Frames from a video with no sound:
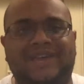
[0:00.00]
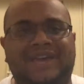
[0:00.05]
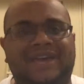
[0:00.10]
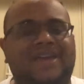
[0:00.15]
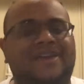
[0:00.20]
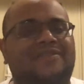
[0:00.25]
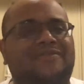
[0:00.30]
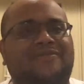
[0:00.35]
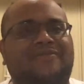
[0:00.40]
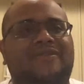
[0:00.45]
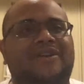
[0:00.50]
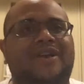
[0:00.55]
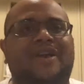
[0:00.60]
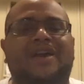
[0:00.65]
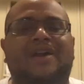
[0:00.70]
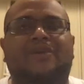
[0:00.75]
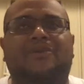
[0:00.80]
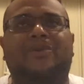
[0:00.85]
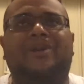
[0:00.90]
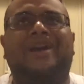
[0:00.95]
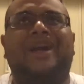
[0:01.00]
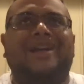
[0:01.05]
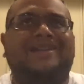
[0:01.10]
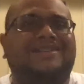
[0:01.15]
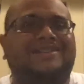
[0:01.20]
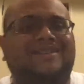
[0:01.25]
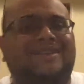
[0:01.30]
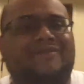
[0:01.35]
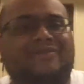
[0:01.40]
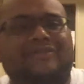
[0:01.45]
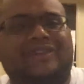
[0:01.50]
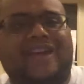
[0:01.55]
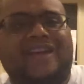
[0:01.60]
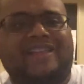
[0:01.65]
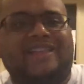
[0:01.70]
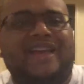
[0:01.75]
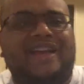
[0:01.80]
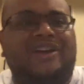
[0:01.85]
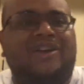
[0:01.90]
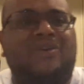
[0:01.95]
And we got stuff like
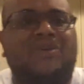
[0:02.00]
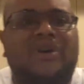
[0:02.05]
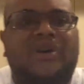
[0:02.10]
that going